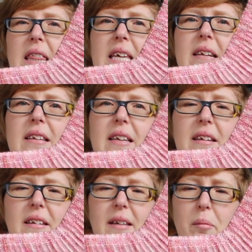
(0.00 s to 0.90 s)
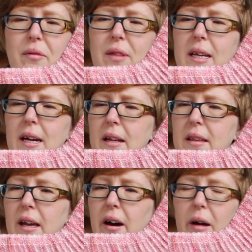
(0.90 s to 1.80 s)
This is some of the yarn
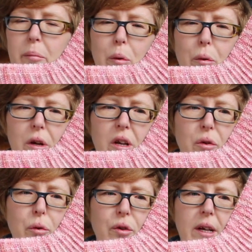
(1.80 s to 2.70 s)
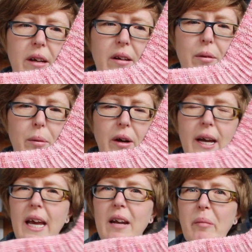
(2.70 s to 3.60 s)
that I bought in New Zealand when I
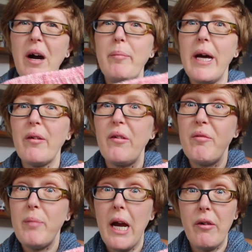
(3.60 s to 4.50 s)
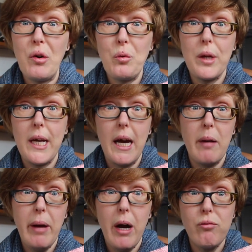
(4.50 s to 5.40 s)
had my bout of paranoia
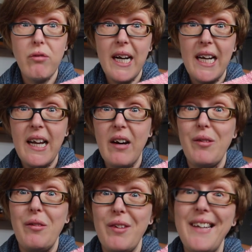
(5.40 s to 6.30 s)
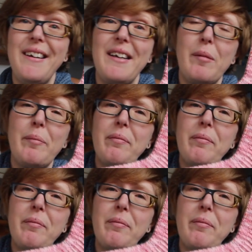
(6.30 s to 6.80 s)
about running out of knitting,